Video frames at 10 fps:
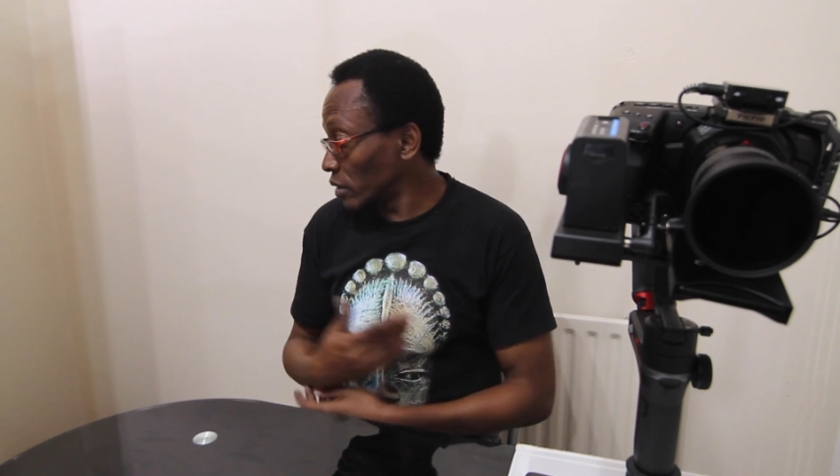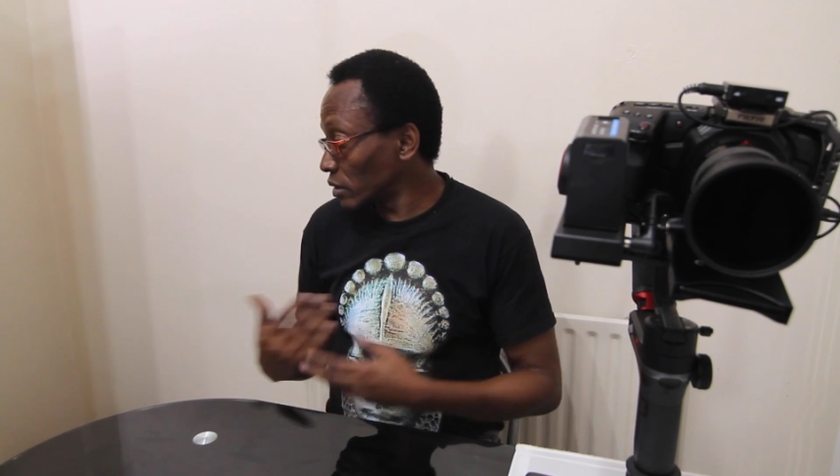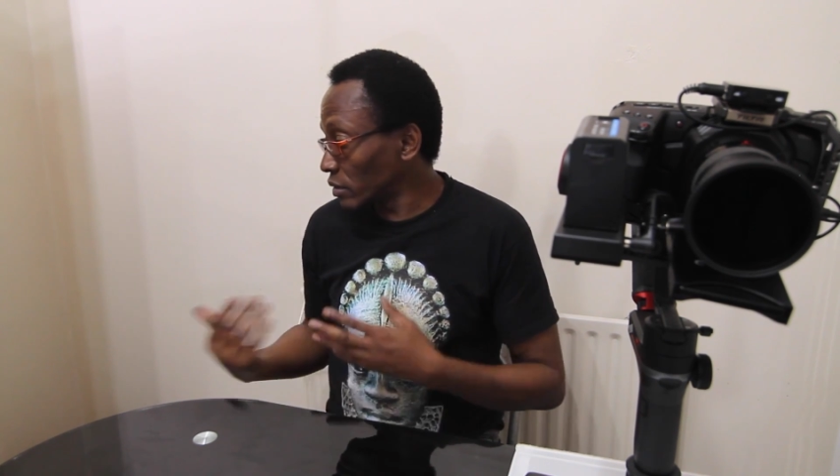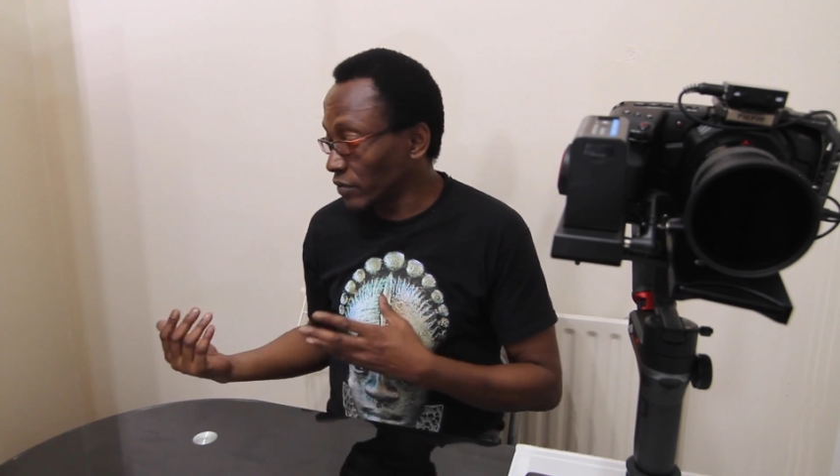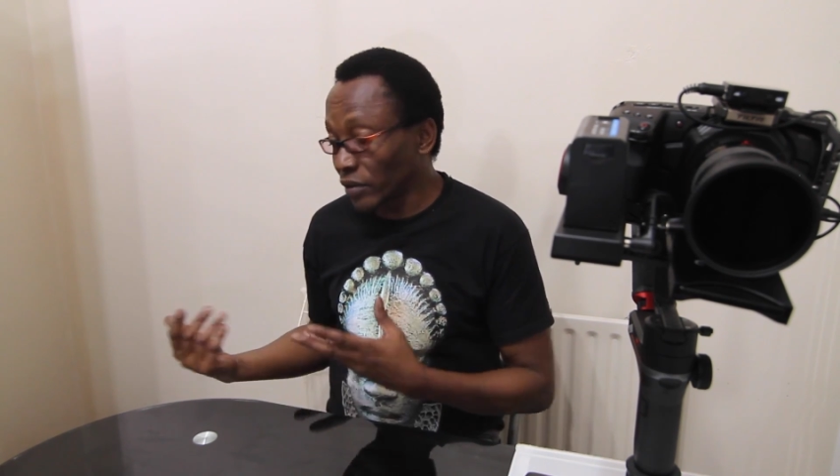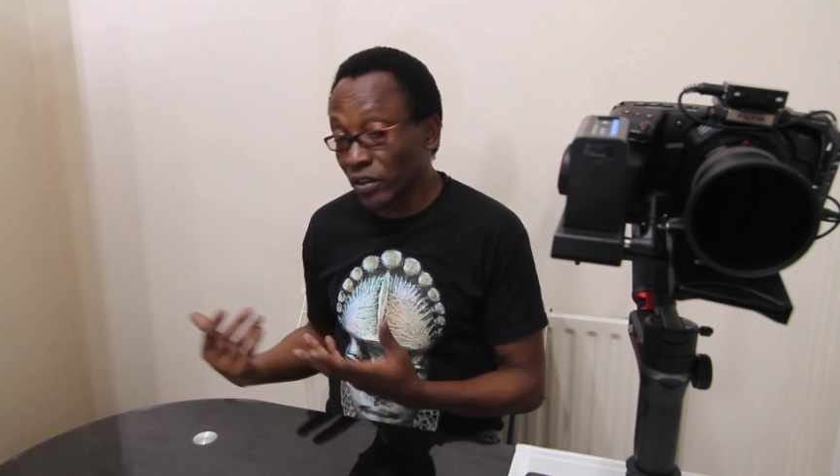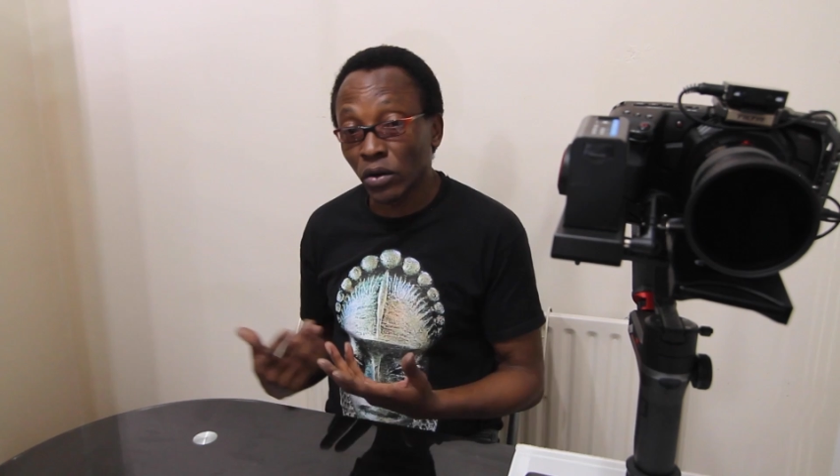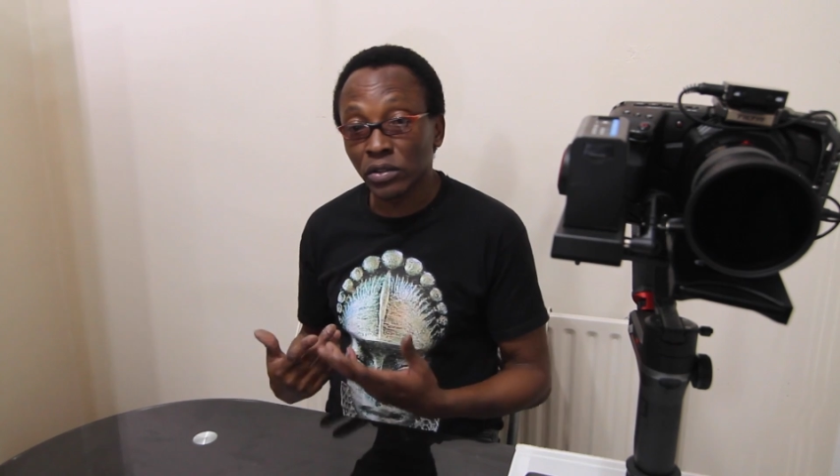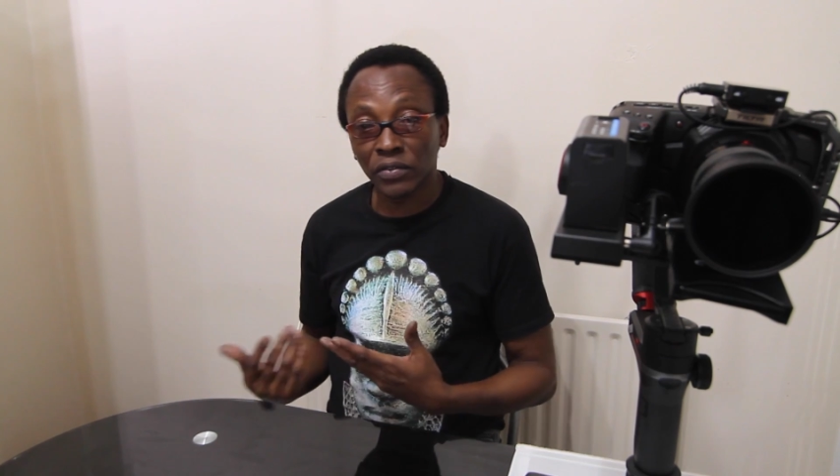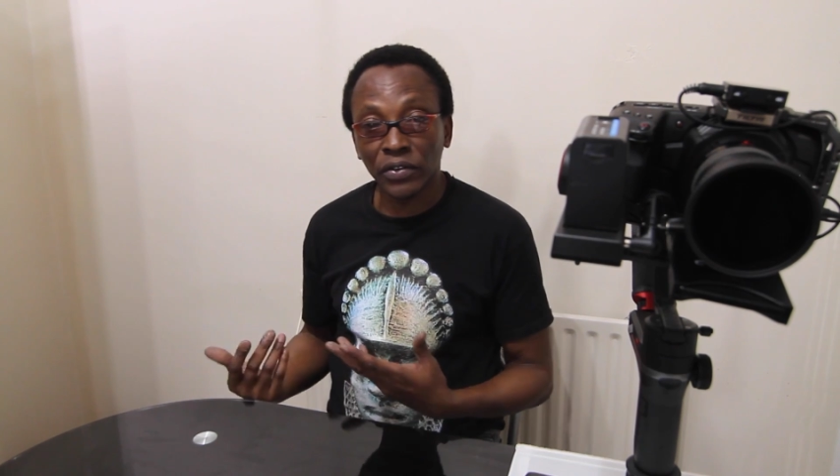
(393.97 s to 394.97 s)
and for
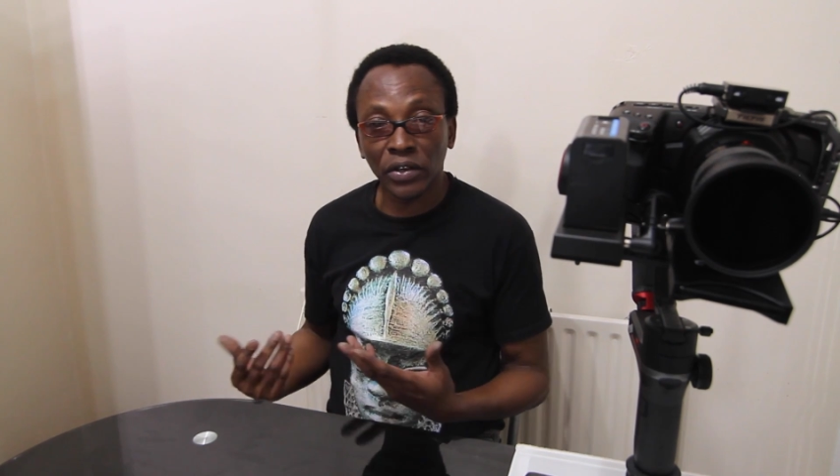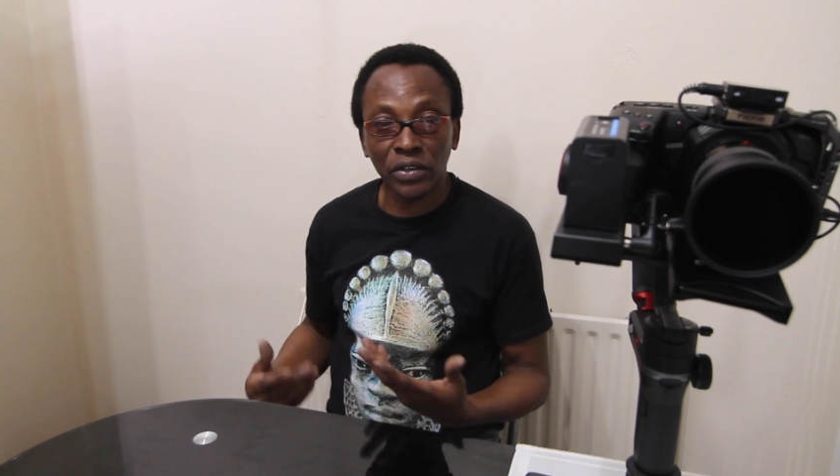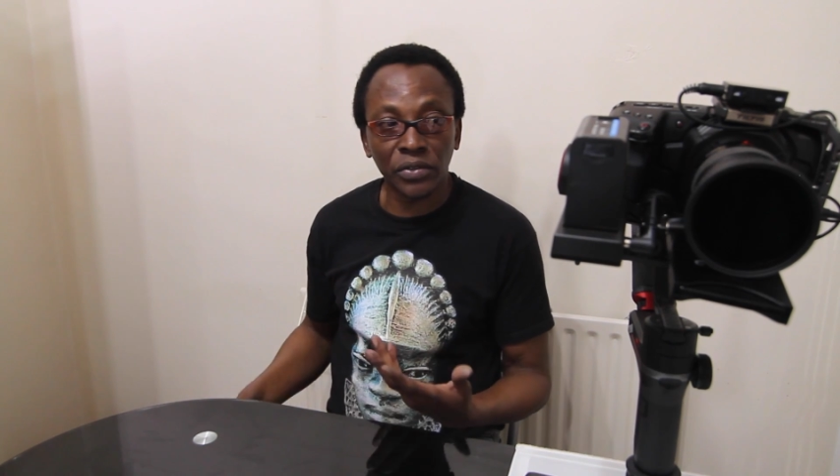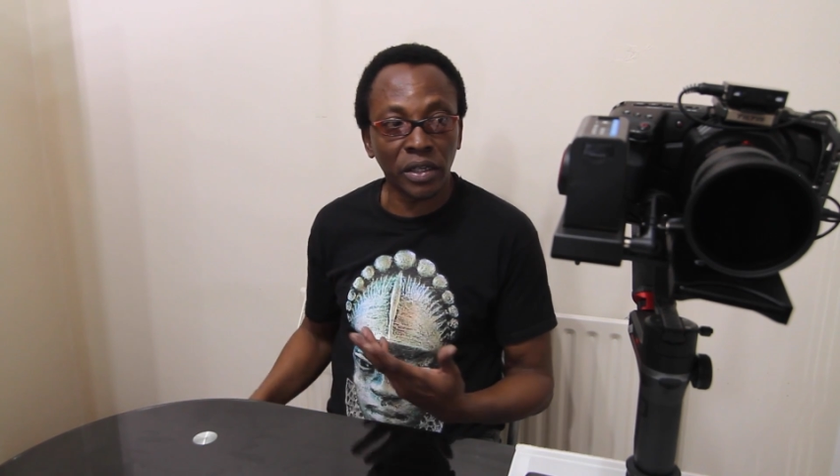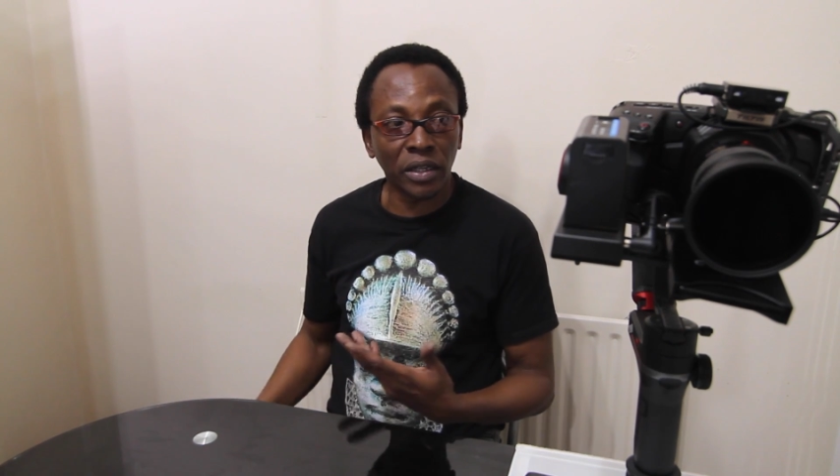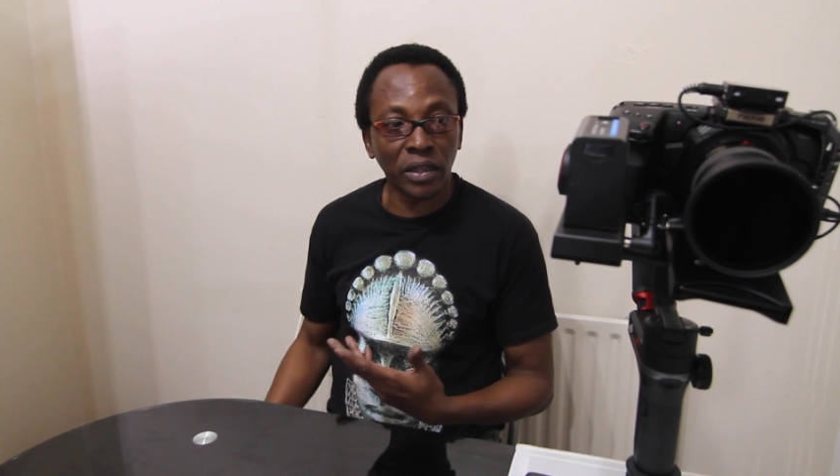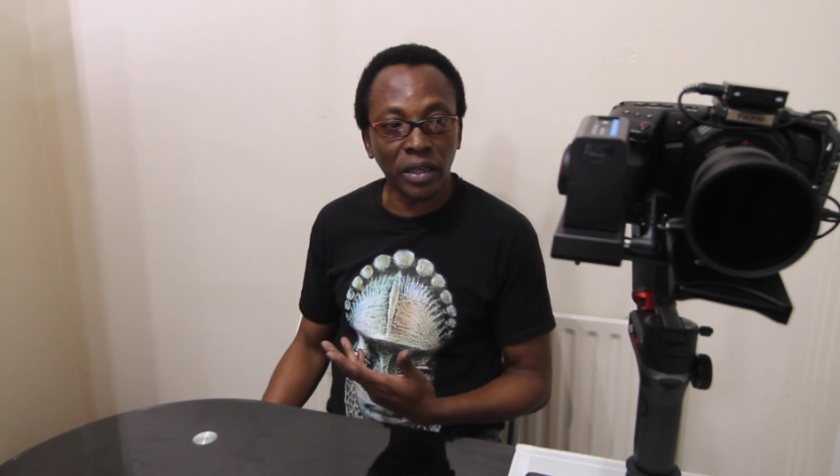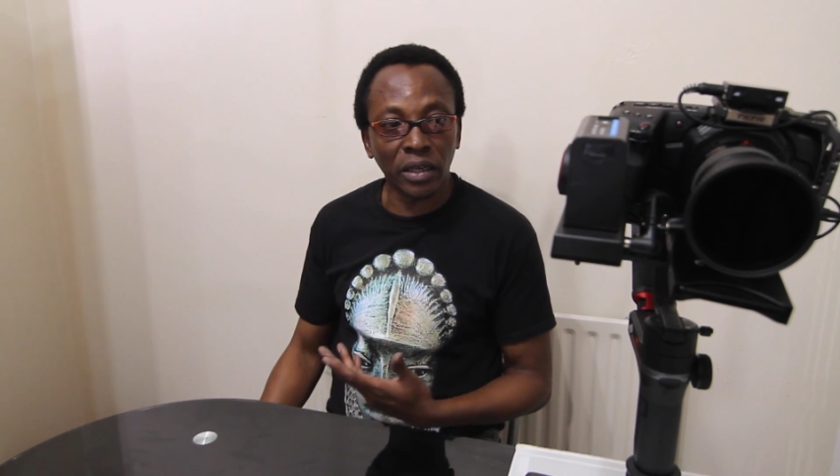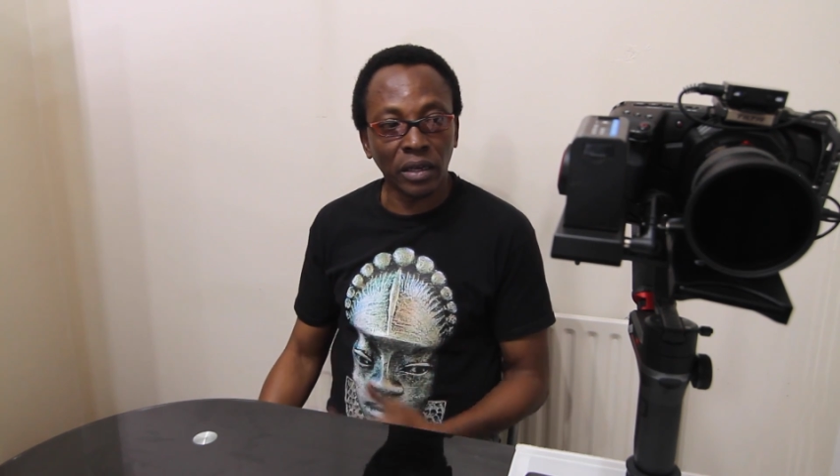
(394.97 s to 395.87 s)
those of you using the